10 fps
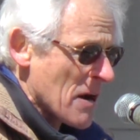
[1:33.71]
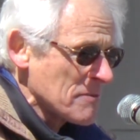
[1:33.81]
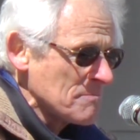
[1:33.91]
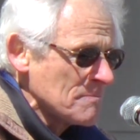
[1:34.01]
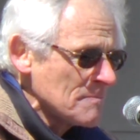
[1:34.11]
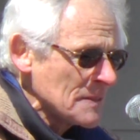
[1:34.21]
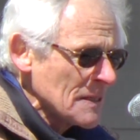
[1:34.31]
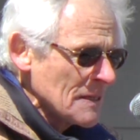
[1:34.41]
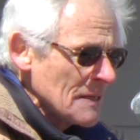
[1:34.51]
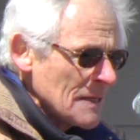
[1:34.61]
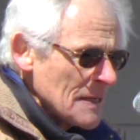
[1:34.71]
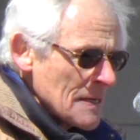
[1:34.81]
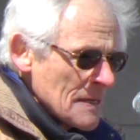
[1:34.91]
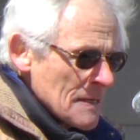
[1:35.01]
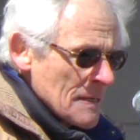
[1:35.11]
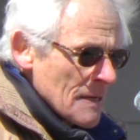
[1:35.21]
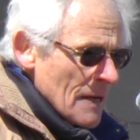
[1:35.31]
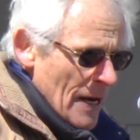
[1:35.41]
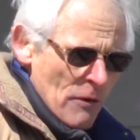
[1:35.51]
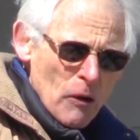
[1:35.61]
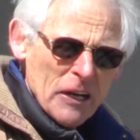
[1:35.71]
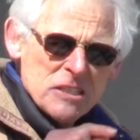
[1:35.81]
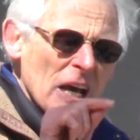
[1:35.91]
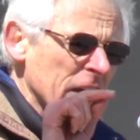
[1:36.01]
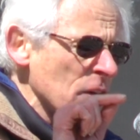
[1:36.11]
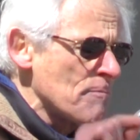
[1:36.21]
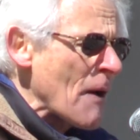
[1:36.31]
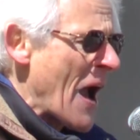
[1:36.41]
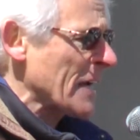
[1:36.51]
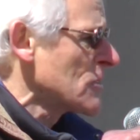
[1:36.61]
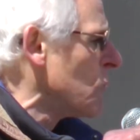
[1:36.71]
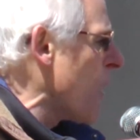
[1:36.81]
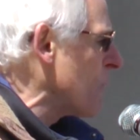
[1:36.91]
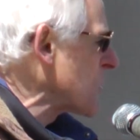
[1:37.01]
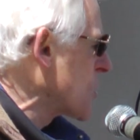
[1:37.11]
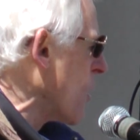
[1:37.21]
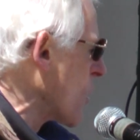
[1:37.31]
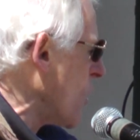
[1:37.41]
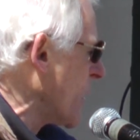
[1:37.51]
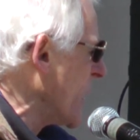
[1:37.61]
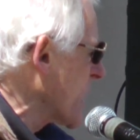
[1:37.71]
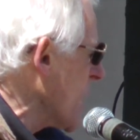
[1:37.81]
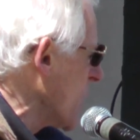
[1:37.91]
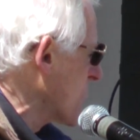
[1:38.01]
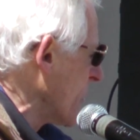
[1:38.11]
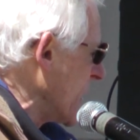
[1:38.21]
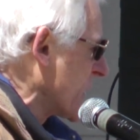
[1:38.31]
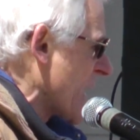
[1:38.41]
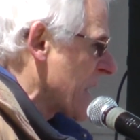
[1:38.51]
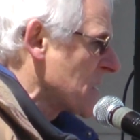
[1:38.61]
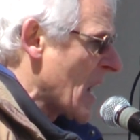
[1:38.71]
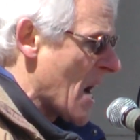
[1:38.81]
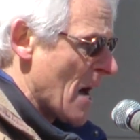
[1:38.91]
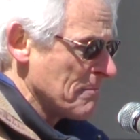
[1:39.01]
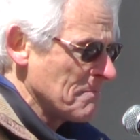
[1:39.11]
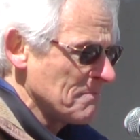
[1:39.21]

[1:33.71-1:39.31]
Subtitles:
And I want to take you back to what was going on in the country at that time.